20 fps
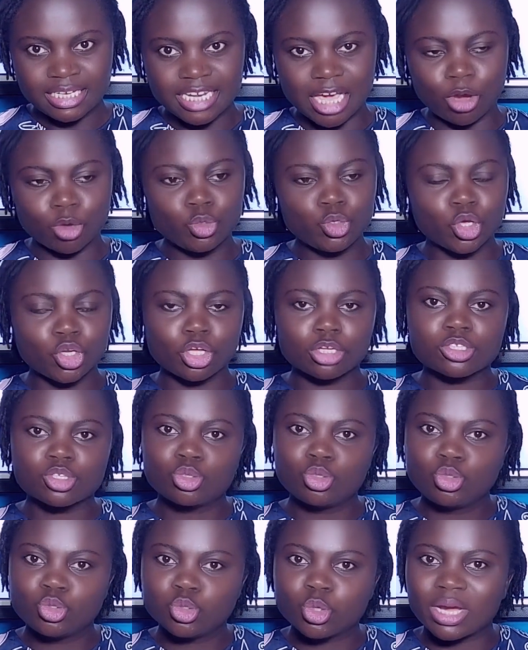Now, you're
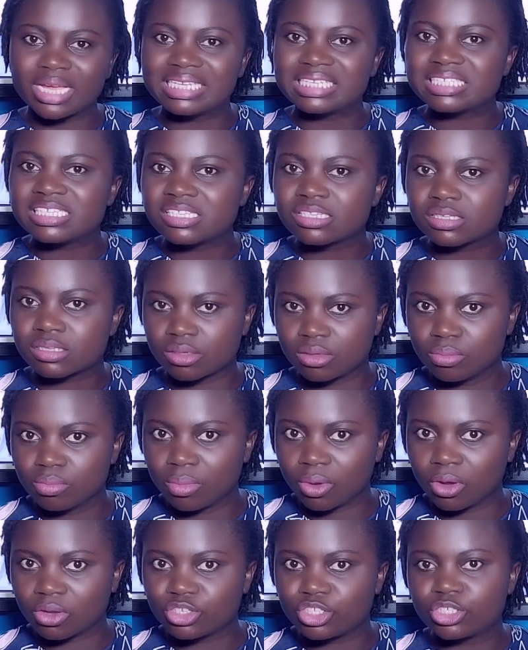not dwelling so
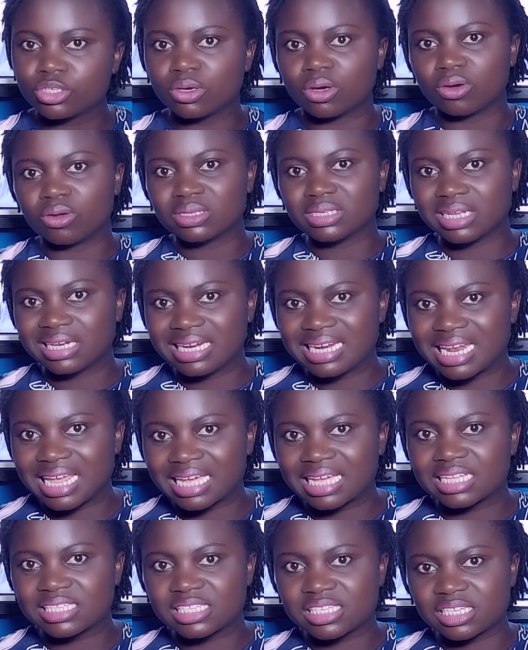much on the
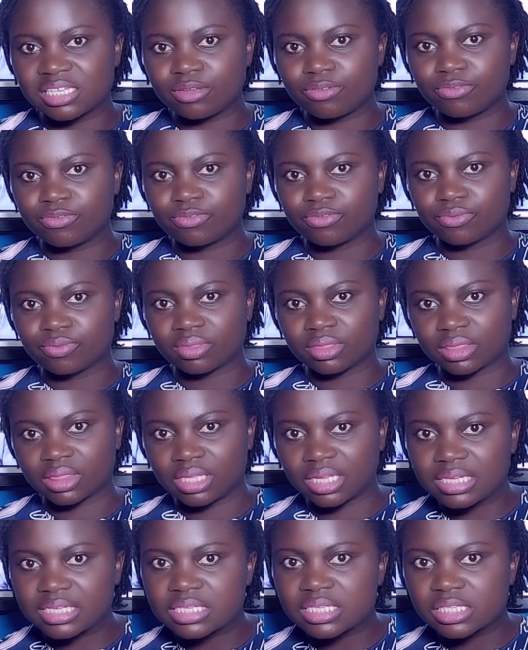negative
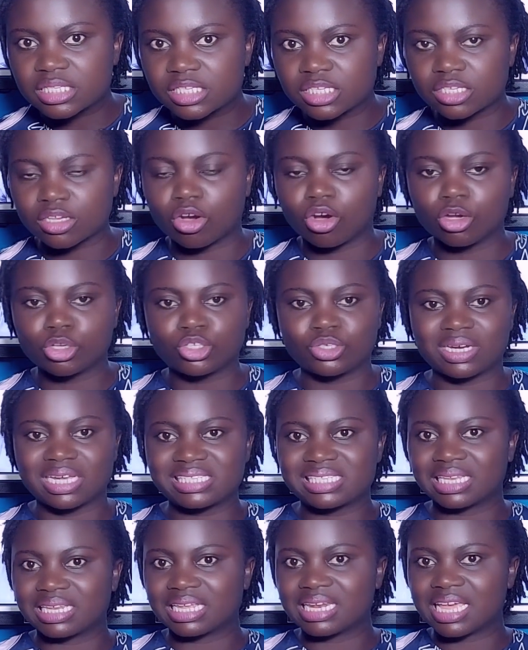things, or should
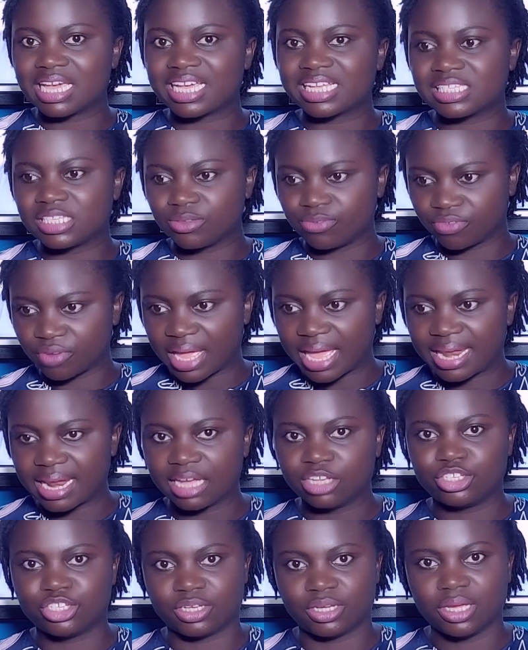I say the negative
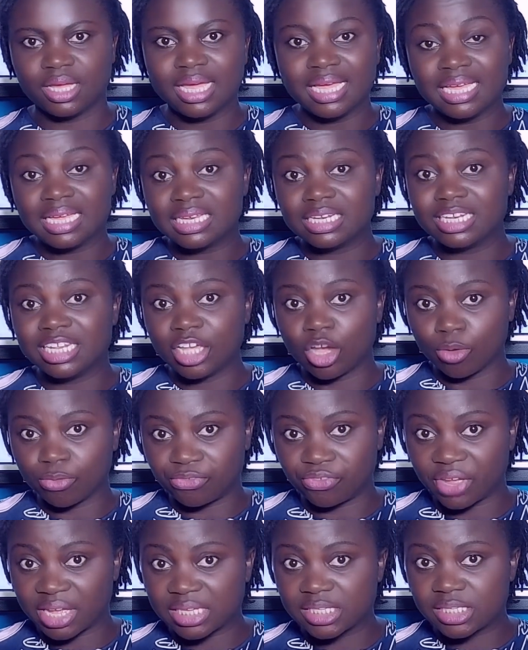energy, the
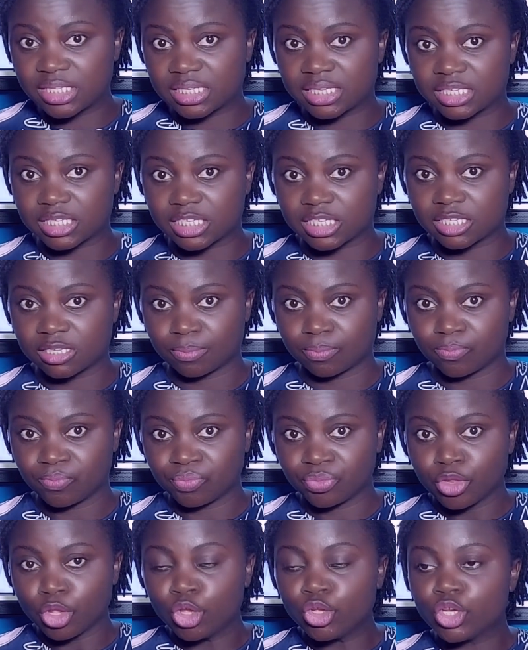offenses.
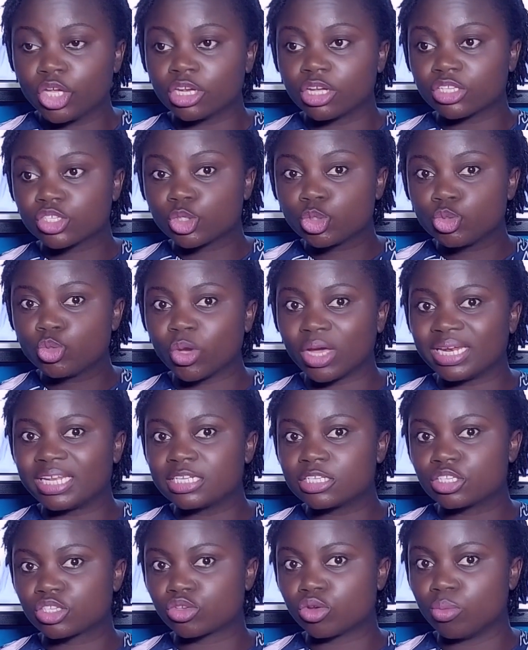You're not
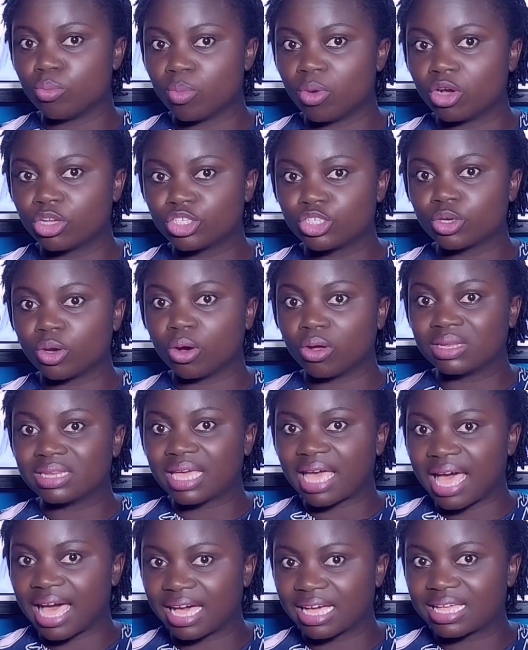dwelling so much
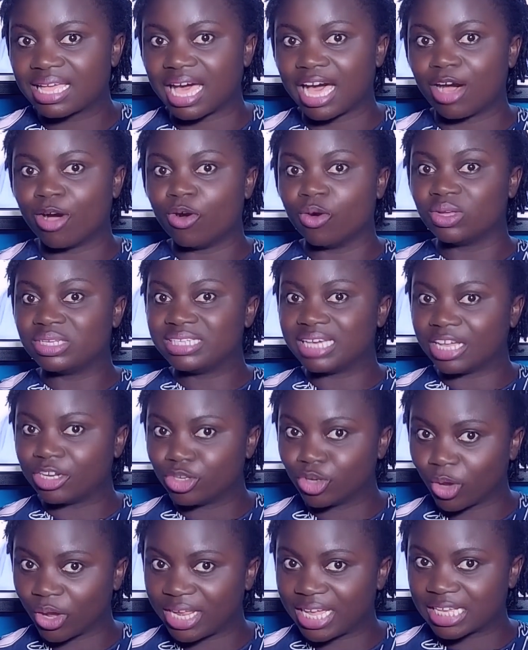on the anger, on the
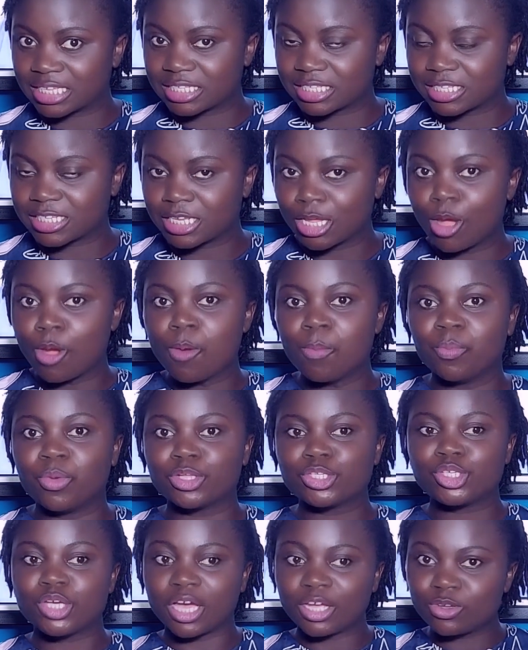annoyance,
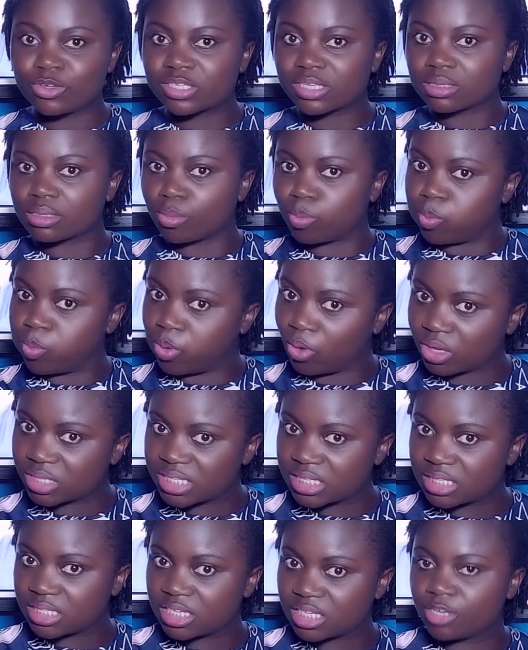but you are using the
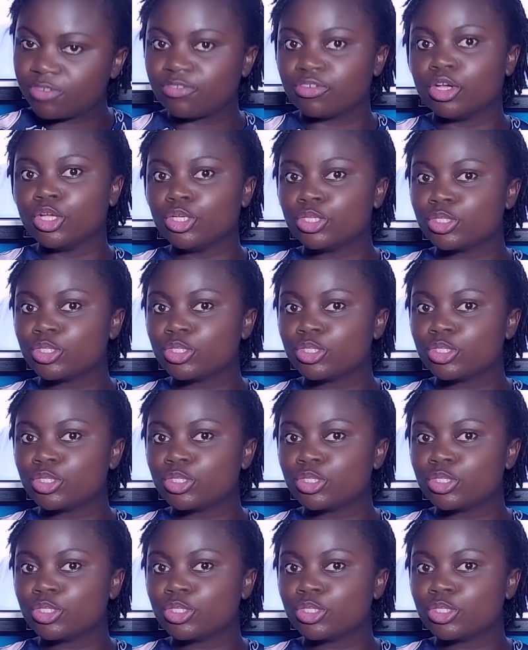positive